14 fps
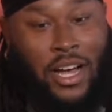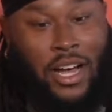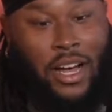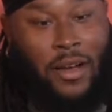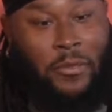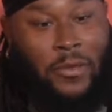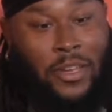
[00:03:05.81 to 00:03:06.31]

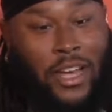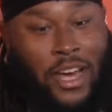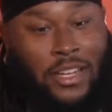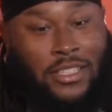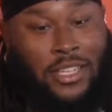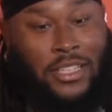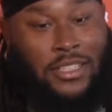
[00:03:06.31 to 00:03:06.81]
um, he
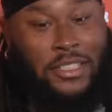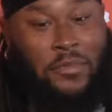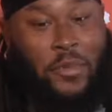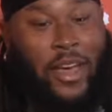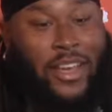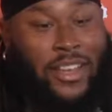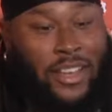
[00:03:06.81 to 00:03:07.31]
kind of takes us
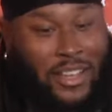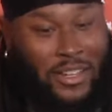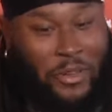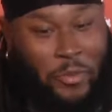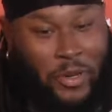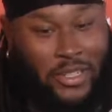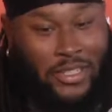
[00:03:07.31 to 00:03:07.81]
back a
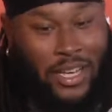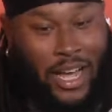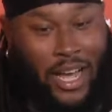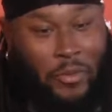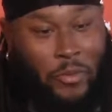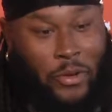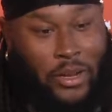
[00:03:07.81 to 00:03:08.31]
little bit in
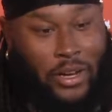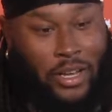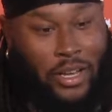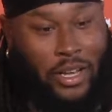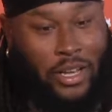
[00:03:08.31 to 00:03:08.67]
time when